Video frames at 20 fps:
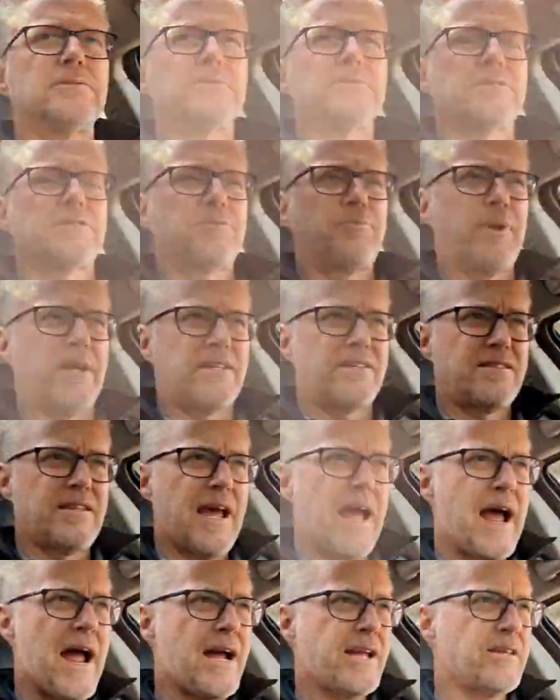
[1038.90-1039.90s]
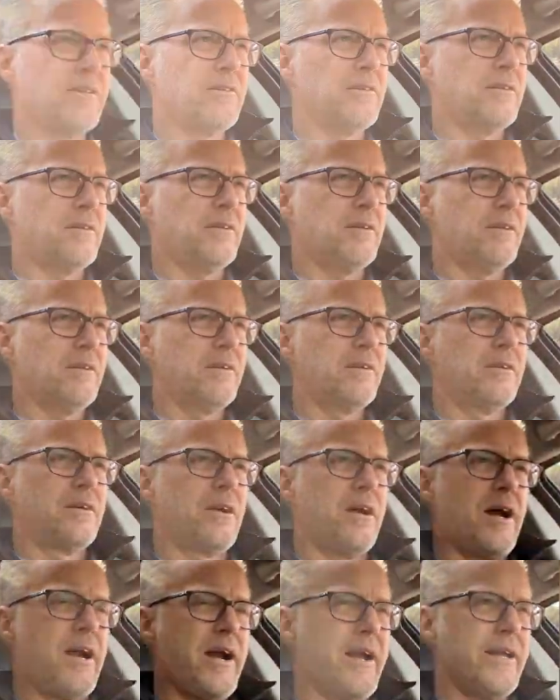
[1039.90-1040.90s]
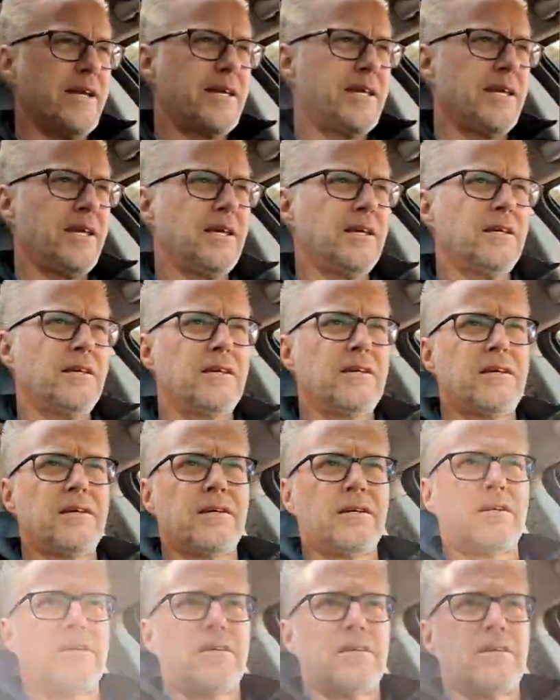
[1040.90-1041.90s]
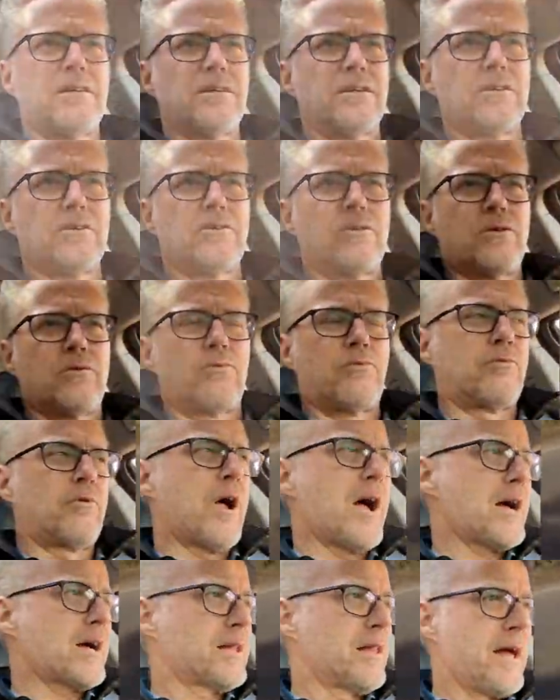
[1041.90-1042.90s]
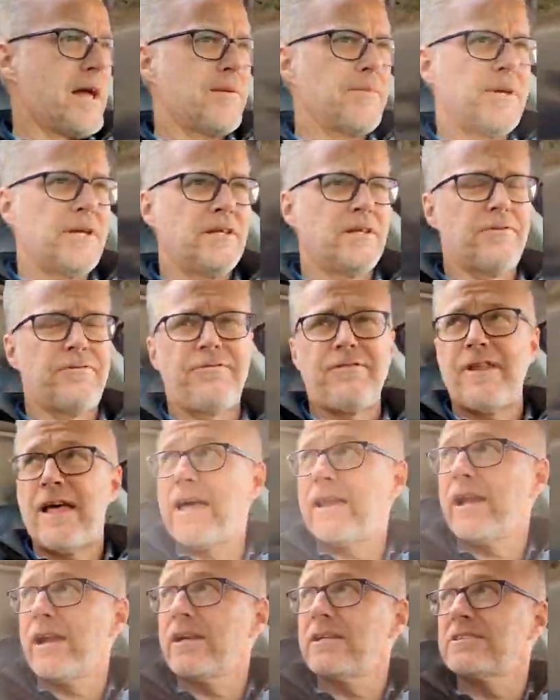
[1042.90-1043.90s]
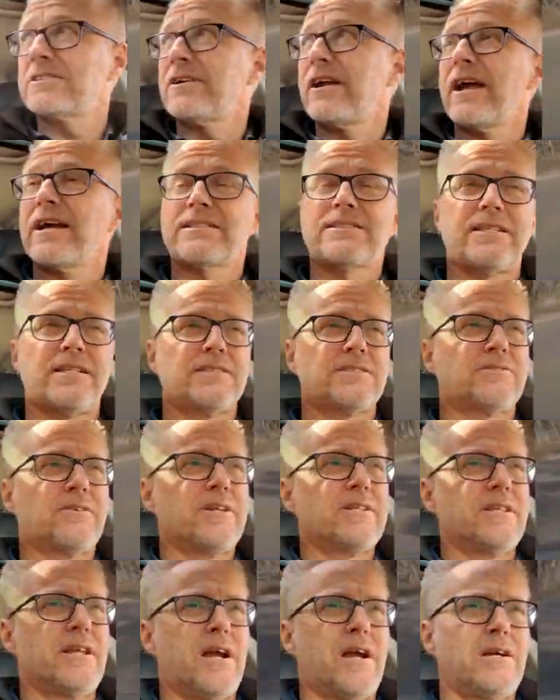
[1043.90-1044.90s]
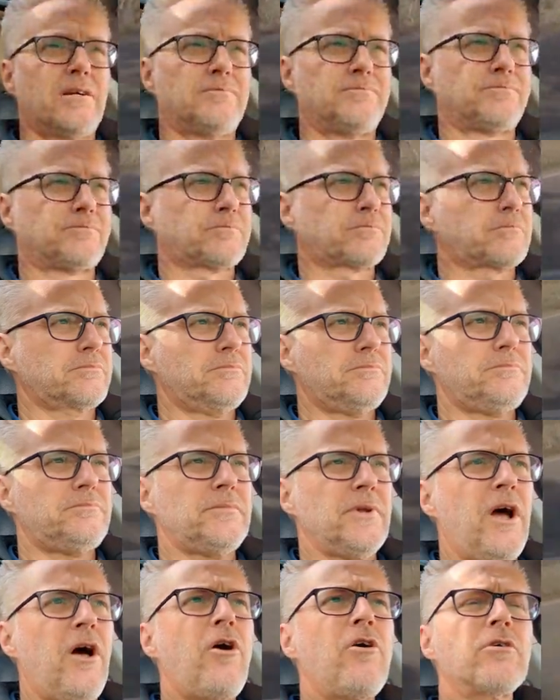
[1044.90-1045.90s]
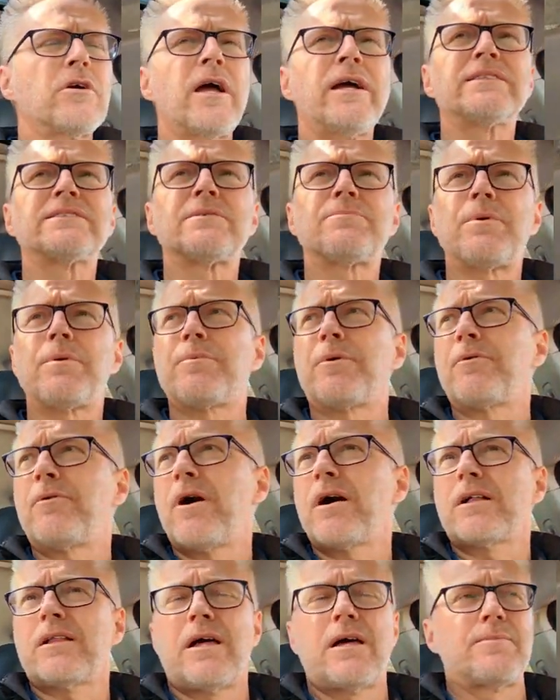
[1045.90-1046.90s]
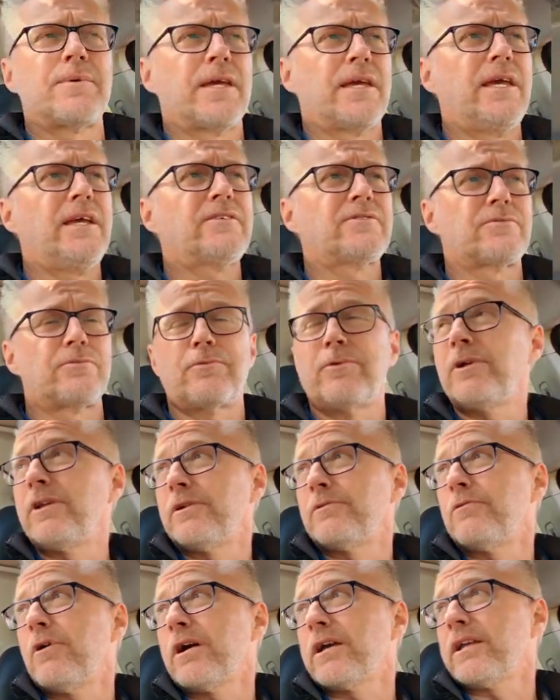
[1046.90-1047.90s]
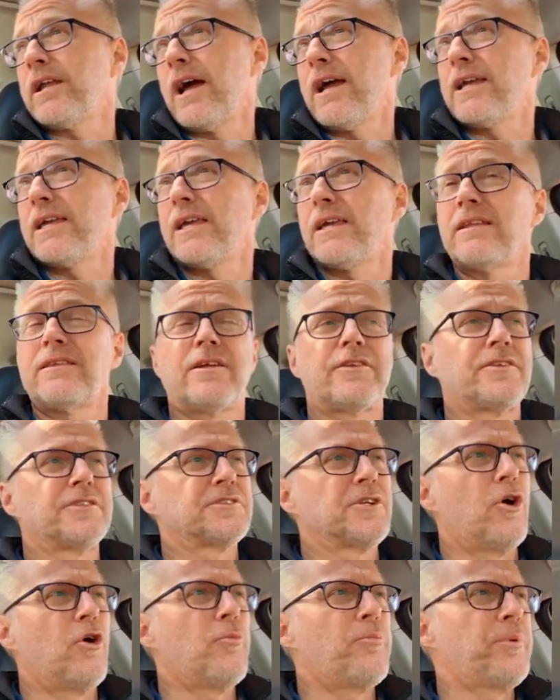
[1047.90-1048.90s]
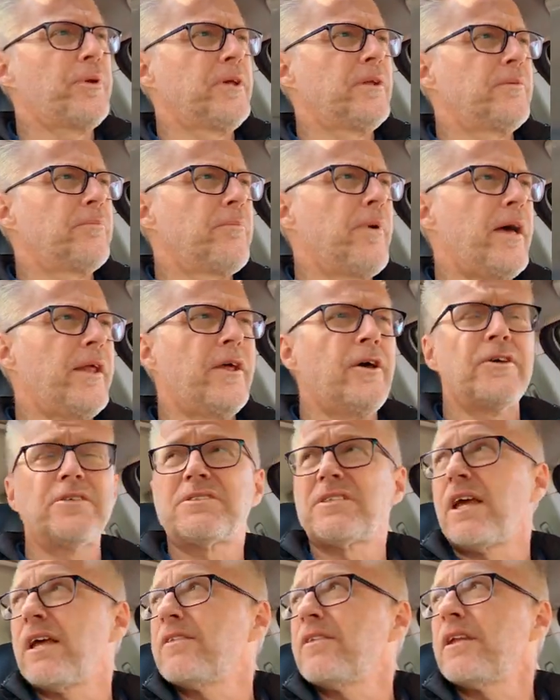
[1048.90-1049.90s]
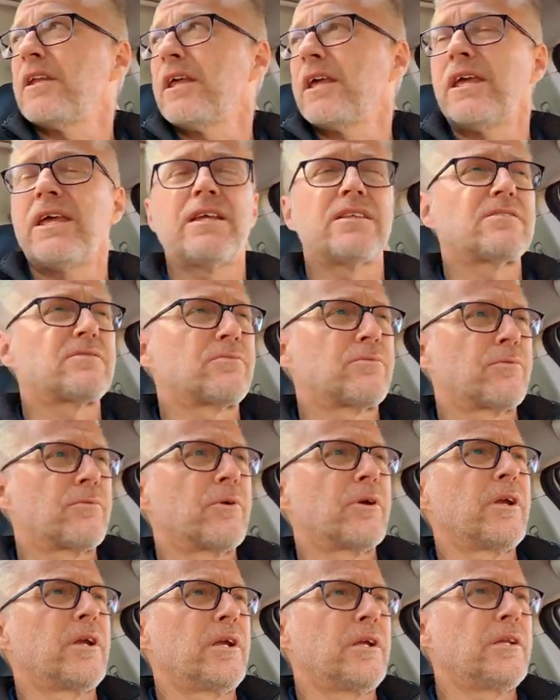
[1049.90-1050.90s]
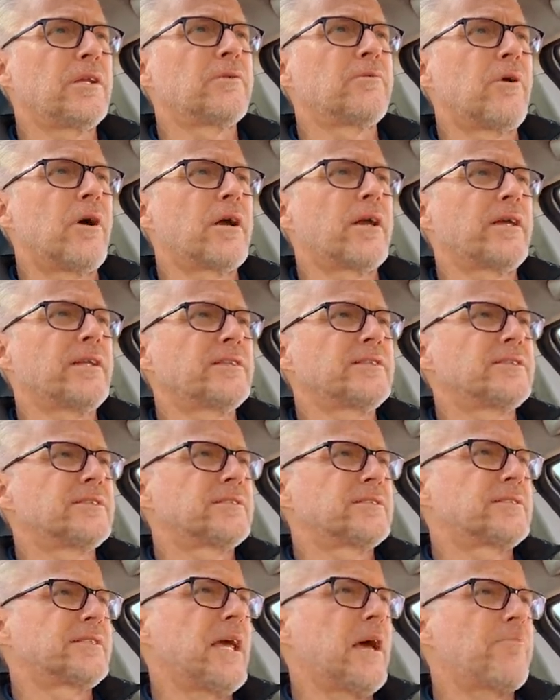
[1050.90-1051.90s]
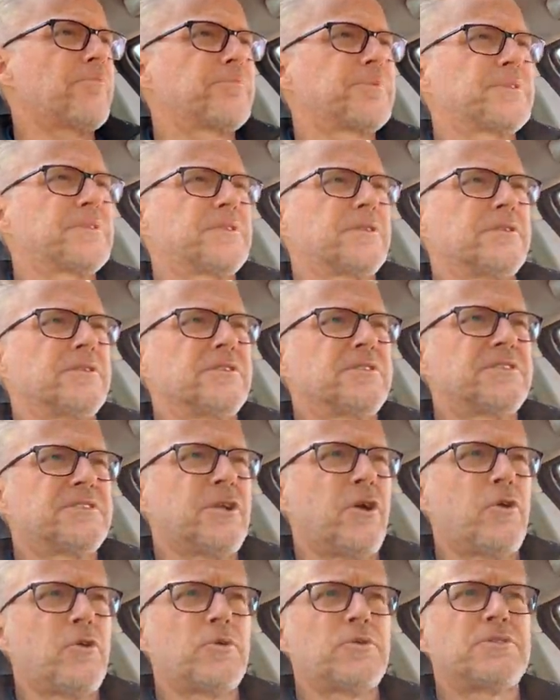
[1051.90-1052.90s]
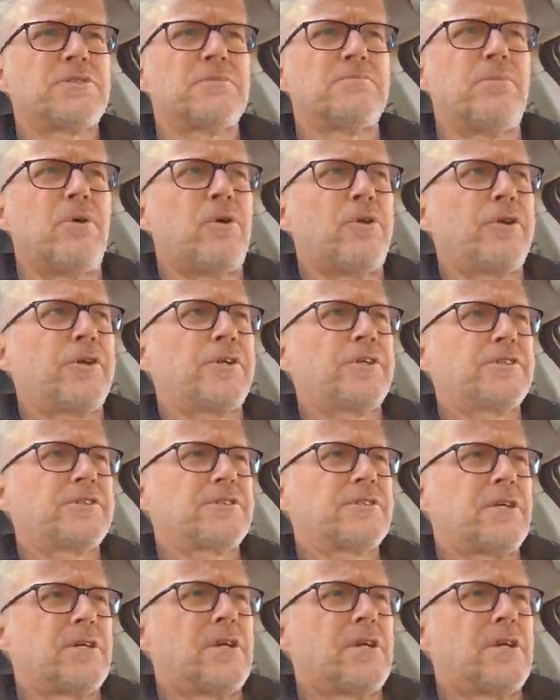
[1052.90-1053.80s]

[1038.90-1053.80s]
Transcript: Spectacular hiking, rock climbing. The Flatirons are accessed right there. All kinds of people rock climbing. It's really rugged hiking in there. There's open meadows and then it gets really rugged steps and stones and boulders.